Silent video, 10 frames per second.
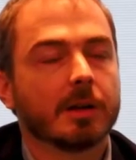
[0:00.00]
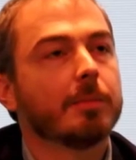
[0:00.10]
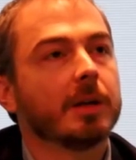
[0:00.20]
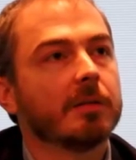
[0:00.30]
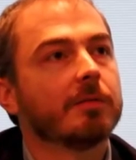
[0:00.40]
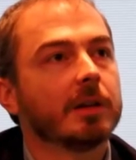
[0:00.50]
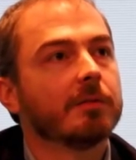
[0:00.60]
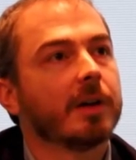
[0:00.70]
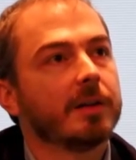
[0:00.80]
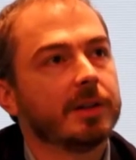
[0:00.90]
going to be in
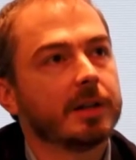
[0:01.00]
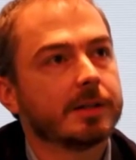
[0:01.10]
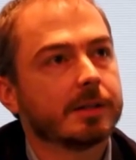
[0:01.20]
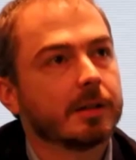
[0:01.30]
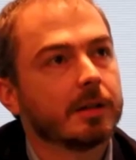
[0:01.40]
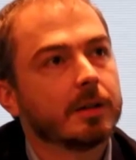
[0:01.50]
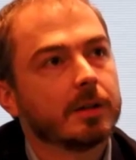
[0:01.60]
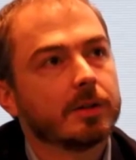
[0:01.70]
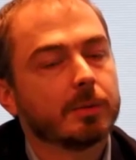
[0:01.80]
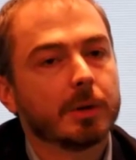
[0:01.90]
5 years,
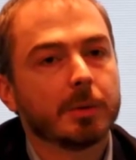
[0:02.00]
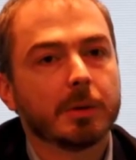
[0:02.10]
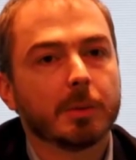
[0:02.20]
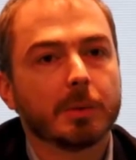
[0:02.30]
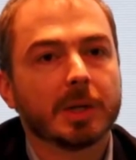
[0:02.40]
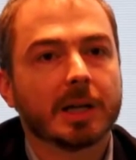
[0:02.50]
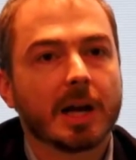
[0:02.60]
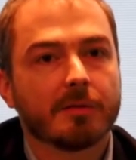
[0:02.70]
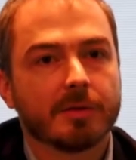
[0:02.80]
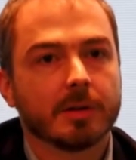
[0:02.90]
where we can
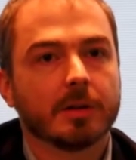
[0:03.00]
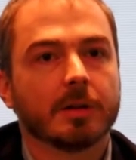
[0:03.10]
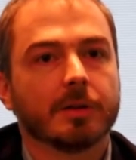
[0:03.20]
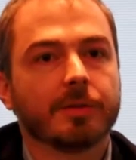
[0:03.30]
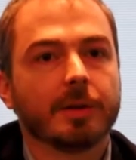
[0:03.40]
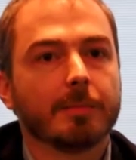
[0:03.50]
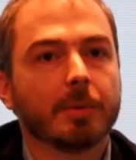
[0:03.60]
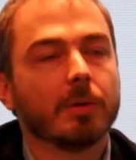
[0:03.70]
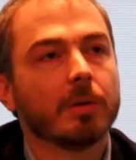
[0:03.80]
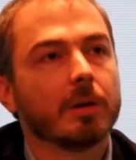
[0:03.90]
have
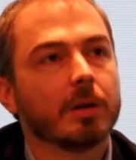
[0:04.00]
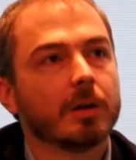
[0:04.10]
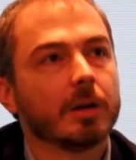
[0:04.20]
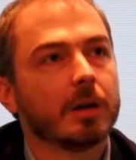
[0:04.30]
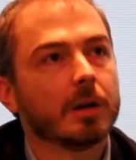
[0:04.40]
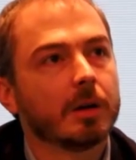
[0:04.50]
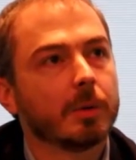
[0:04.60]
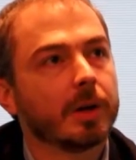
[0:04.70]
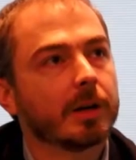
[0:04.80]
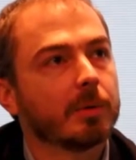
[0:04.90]
simple
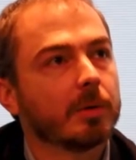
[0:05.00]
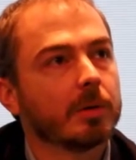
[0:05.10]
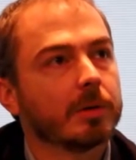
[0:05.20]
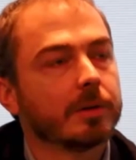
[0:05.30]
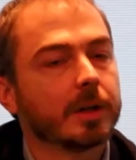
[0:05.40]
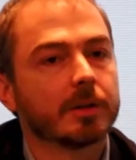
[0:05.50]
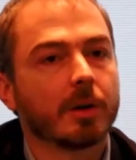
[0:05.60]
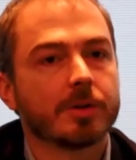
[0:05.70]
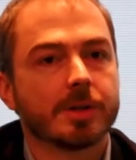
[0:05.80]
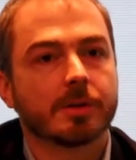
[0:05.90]
wearable
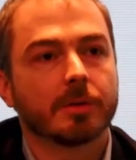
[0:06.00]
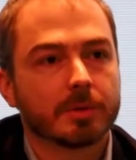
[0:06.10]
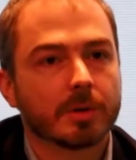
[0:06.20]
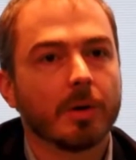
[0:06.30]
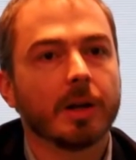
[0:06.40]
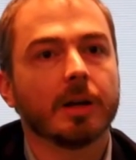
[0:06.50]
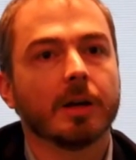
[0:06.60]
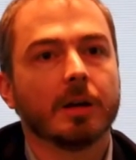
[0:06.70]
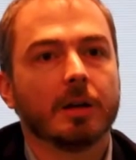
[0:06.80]
technologies controlling